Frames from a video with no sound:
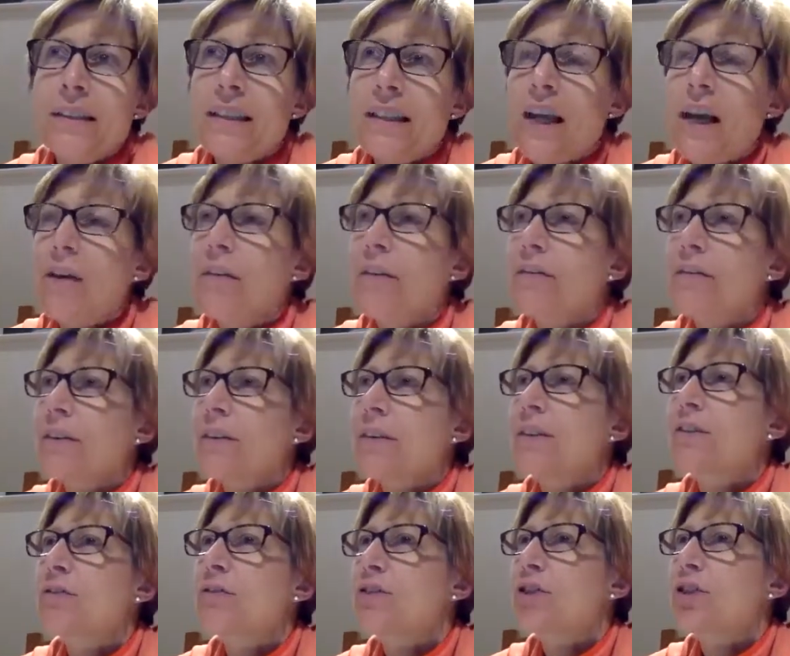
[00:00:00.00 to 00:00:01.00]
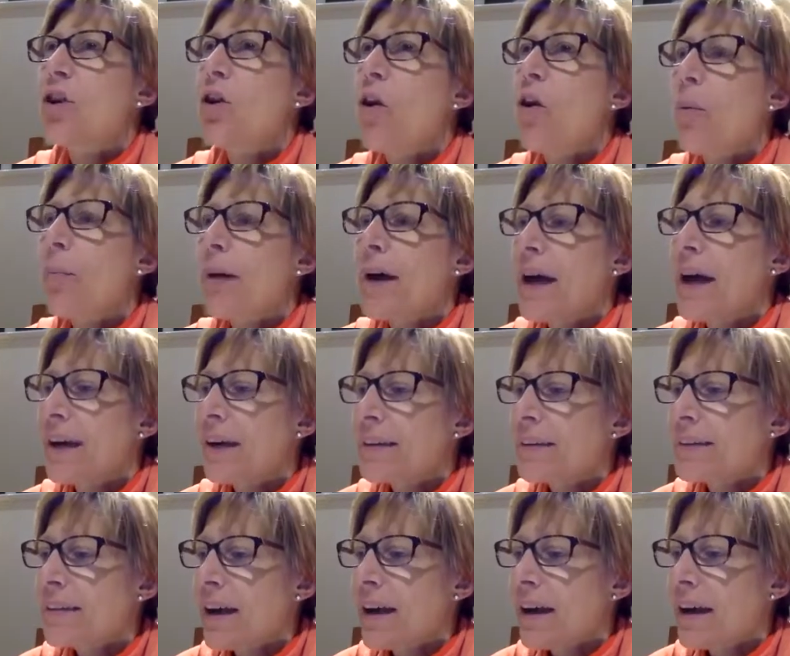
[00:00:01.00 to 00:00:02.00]
You know, I've got this job
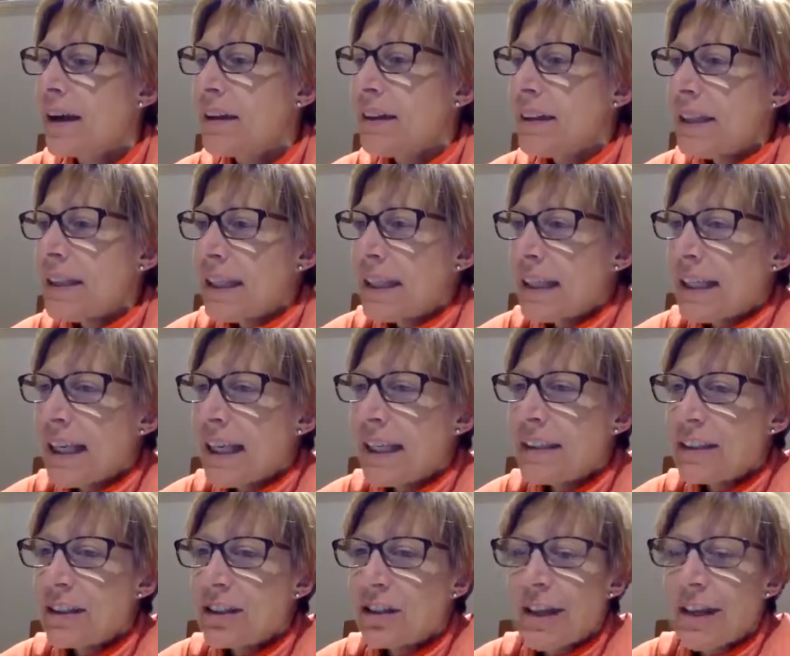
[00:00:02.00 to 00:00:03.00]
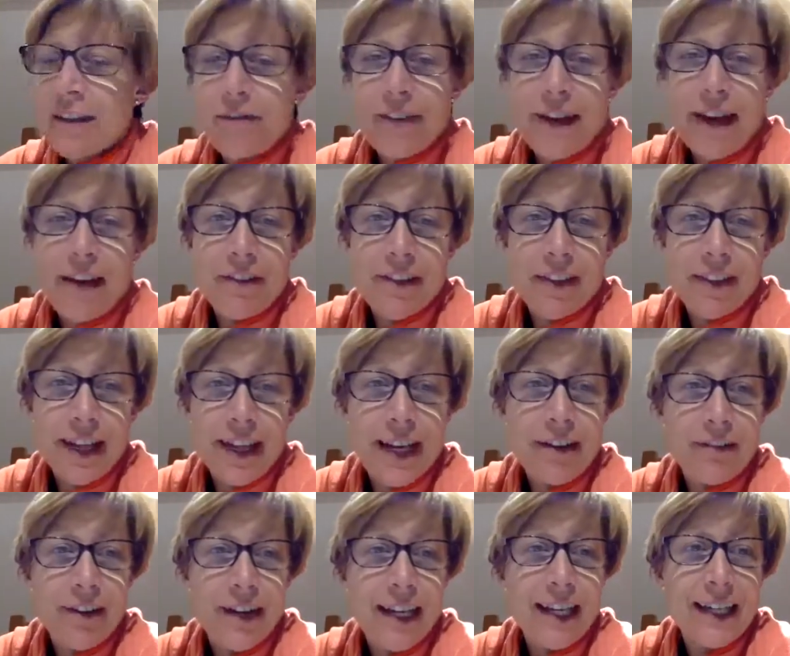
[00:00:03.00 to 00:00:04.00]
and just trying to fit everything
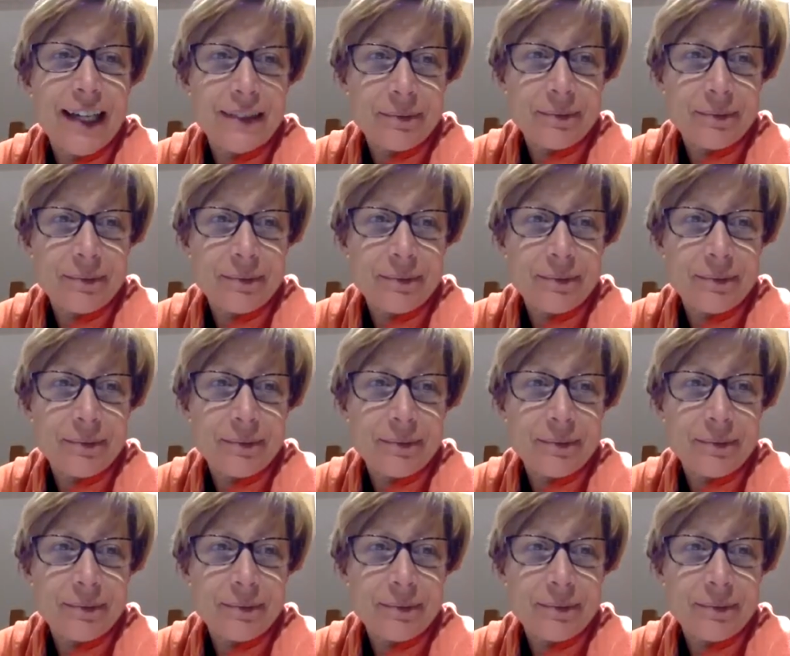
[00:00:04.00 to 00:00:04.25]
in, really.